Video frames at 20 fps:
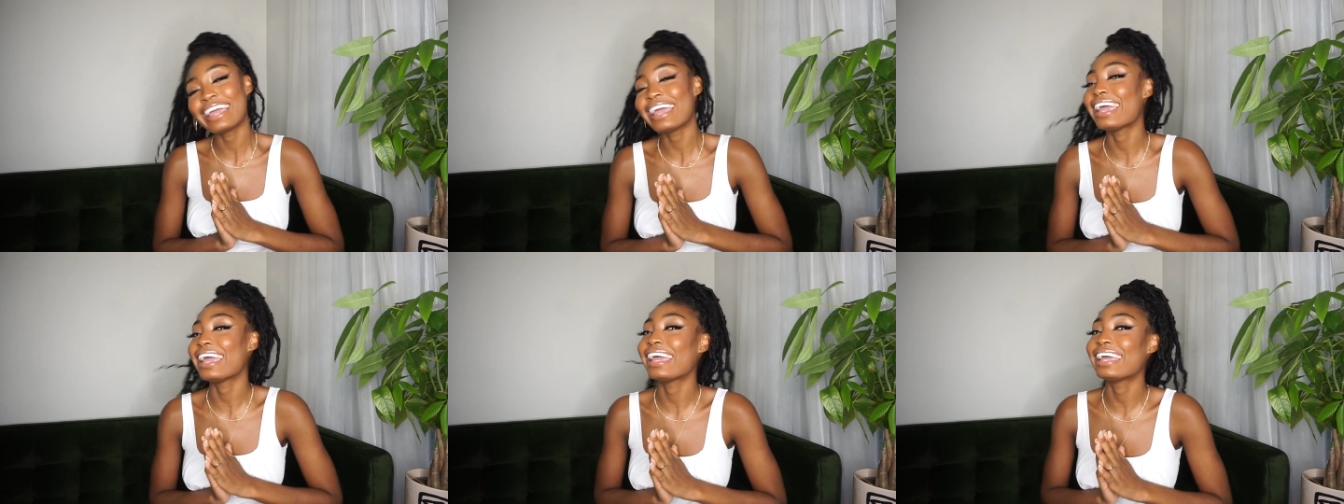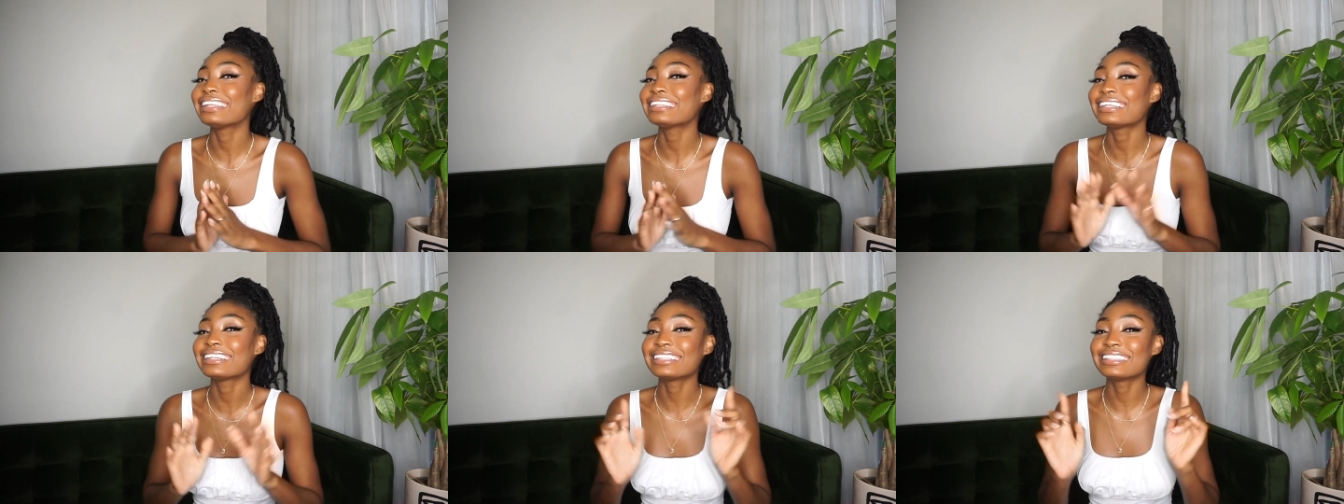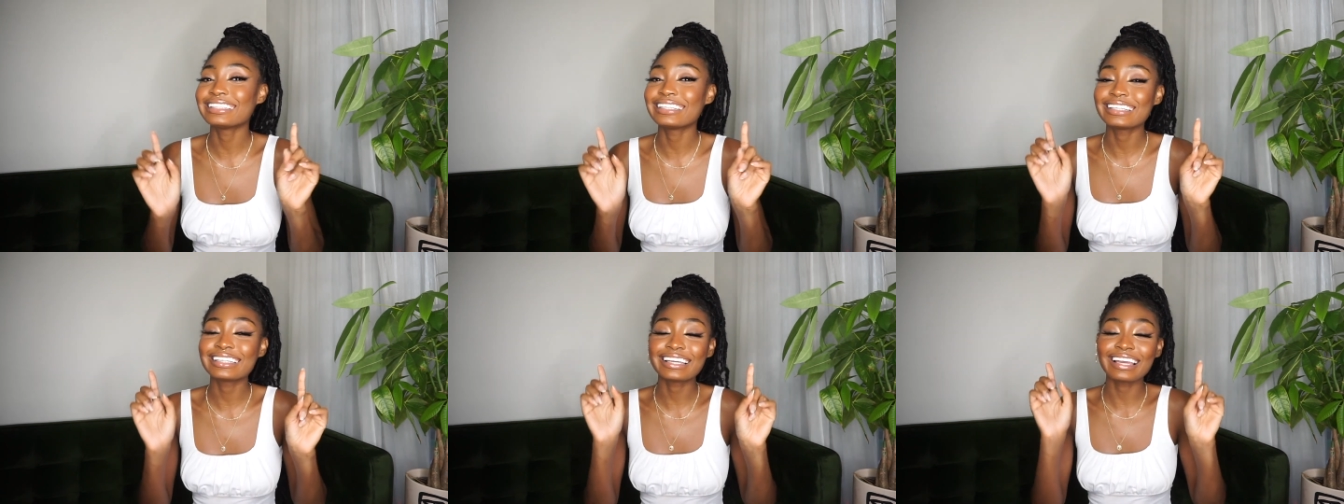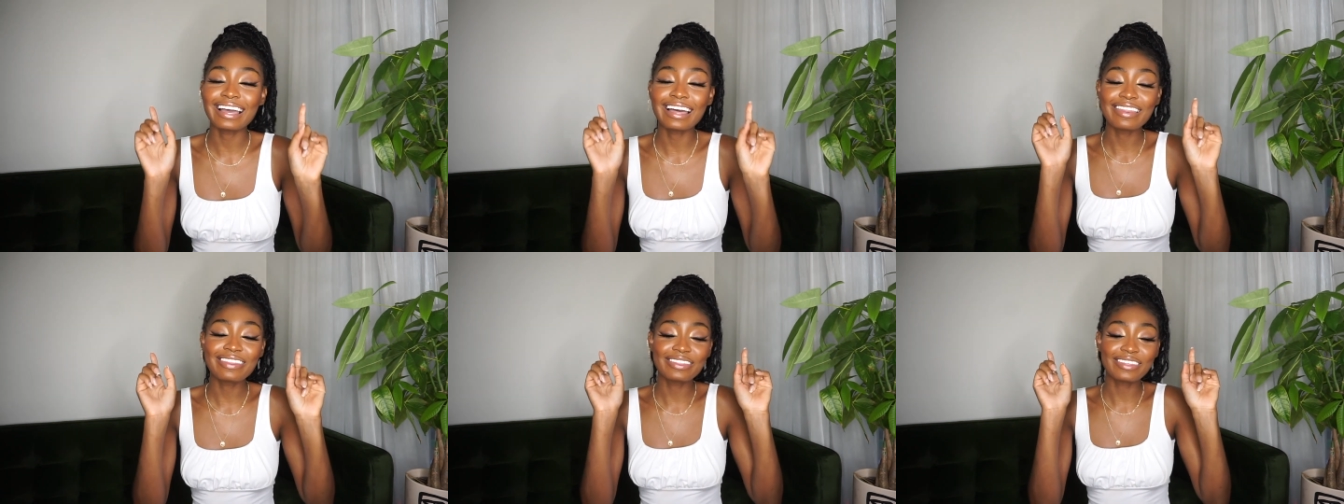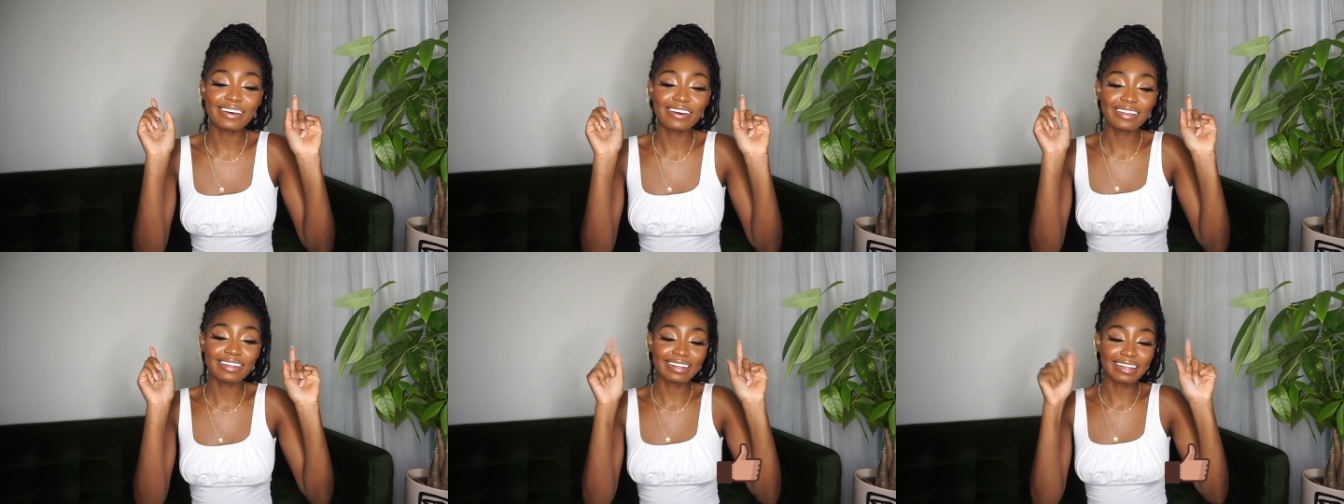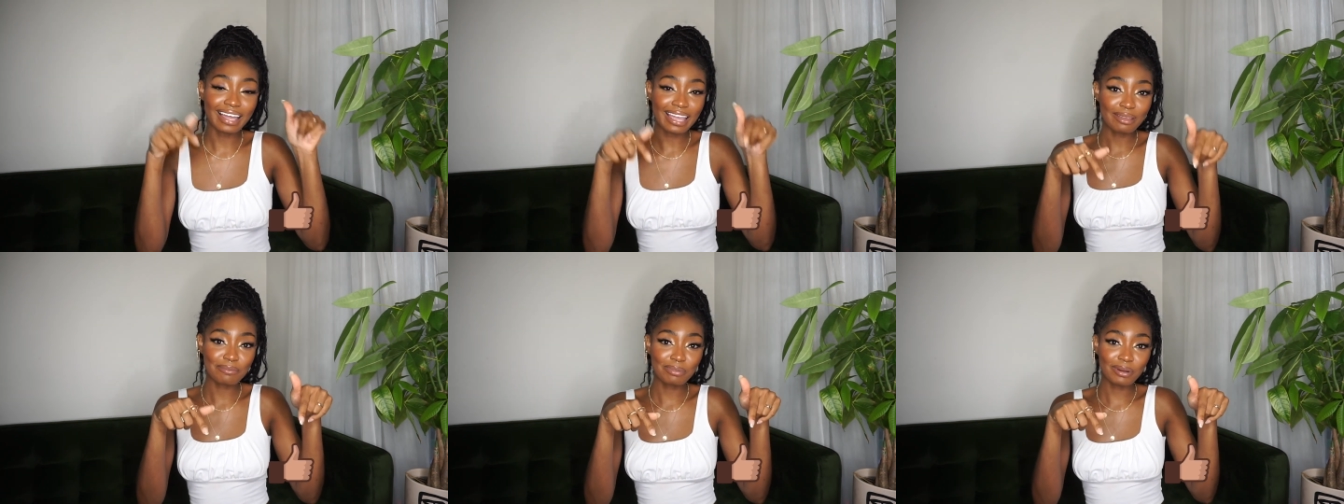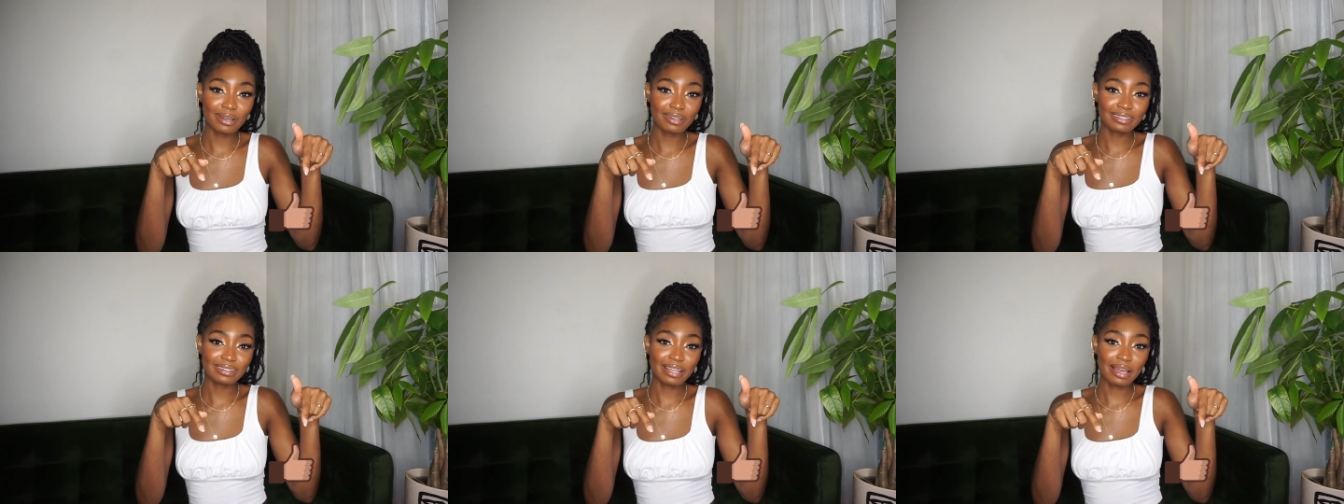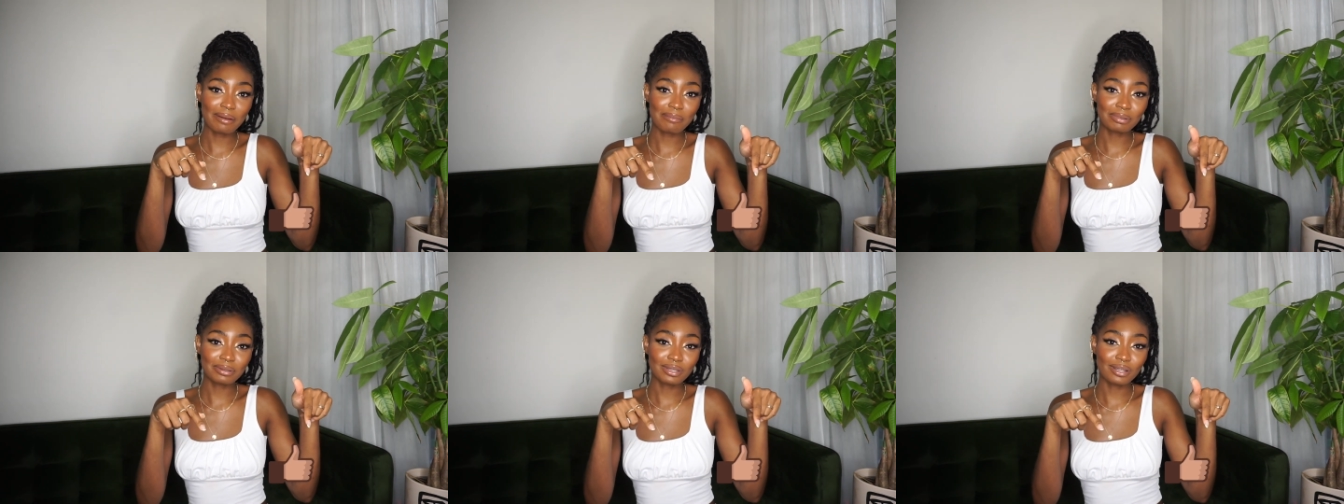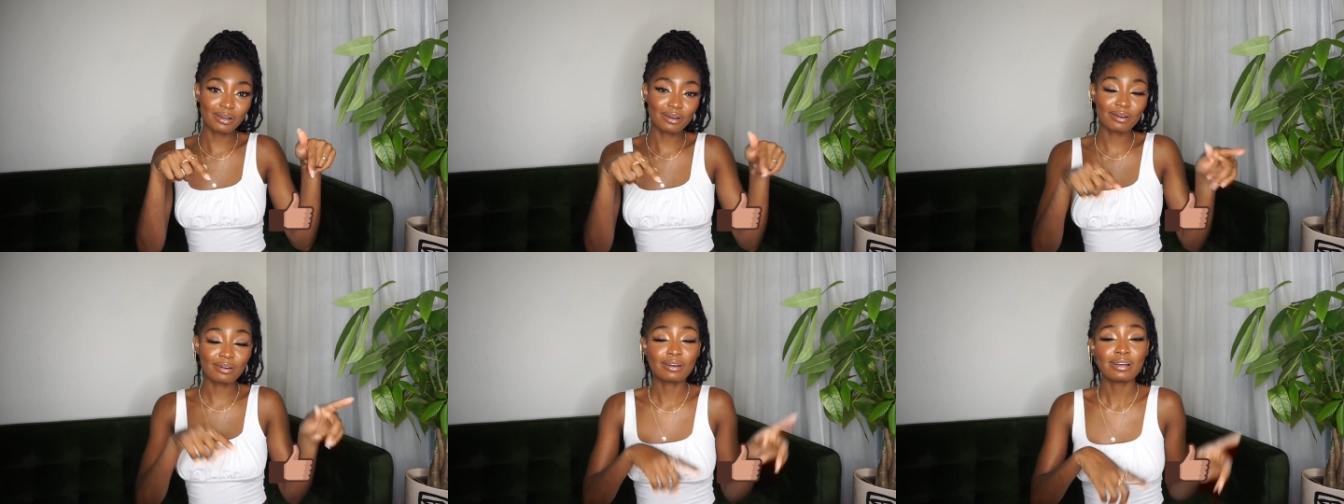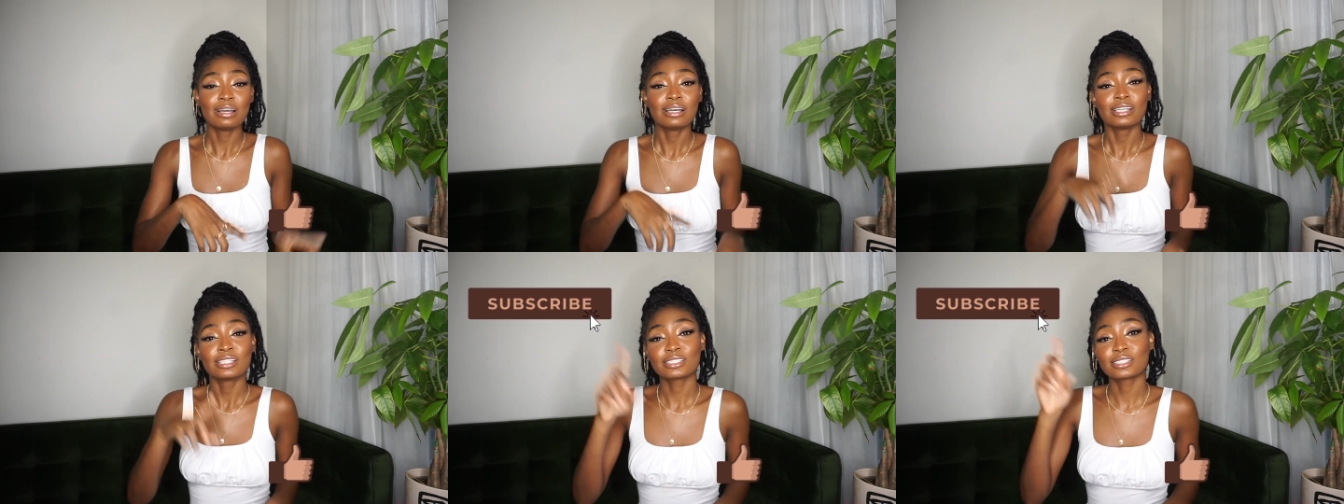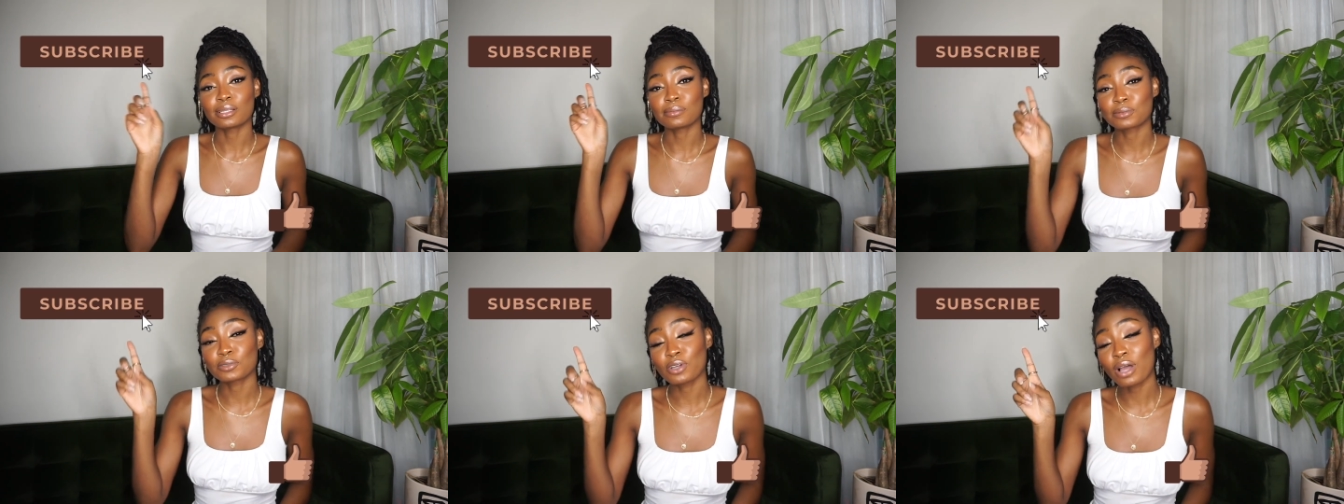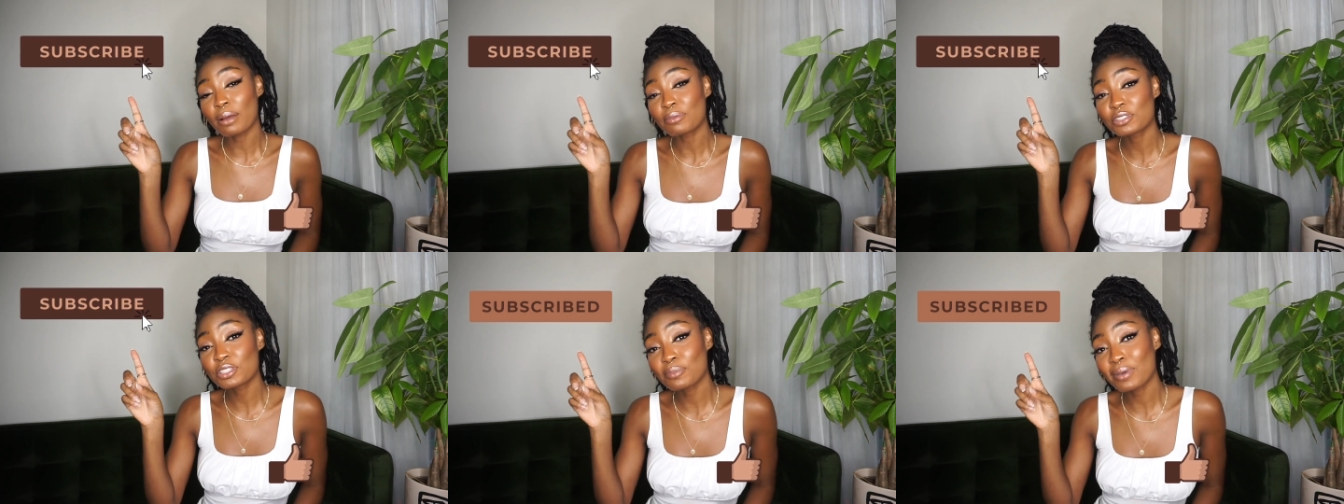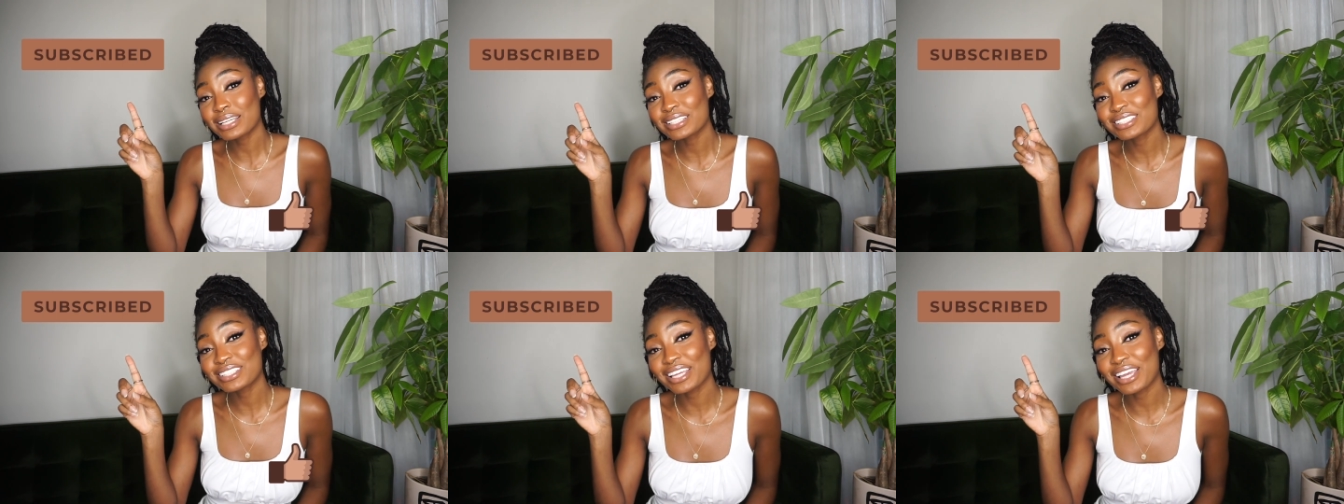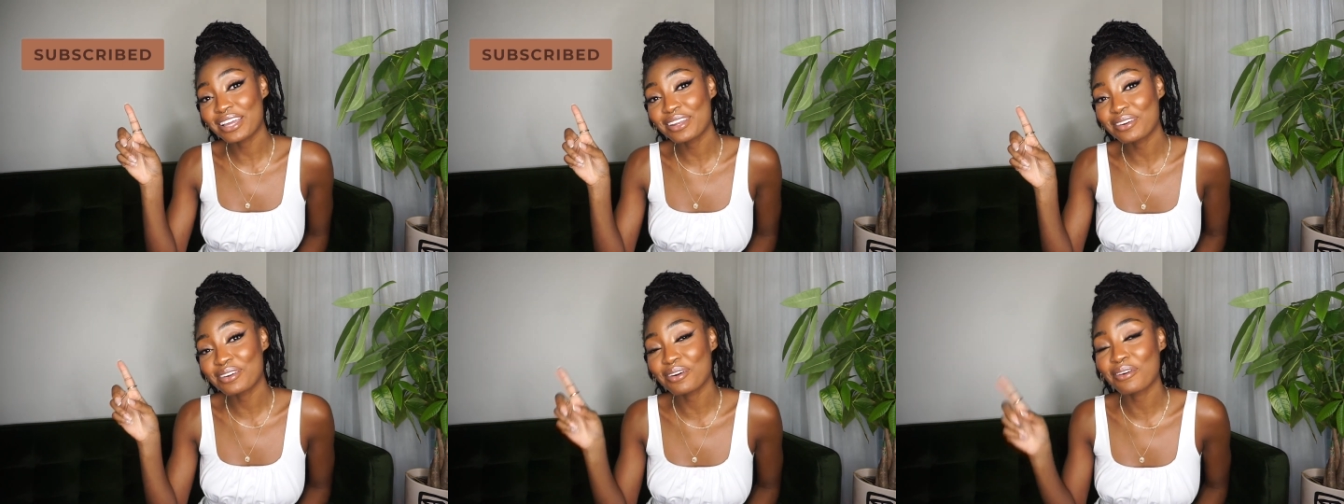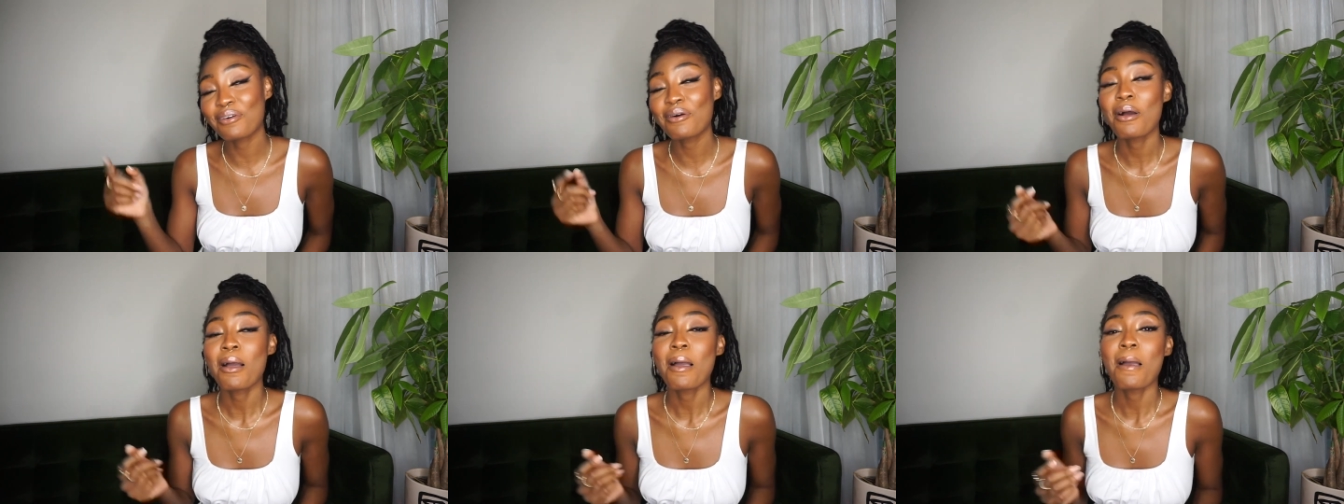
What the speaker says: and click the like button down below. Subscribe to my channel.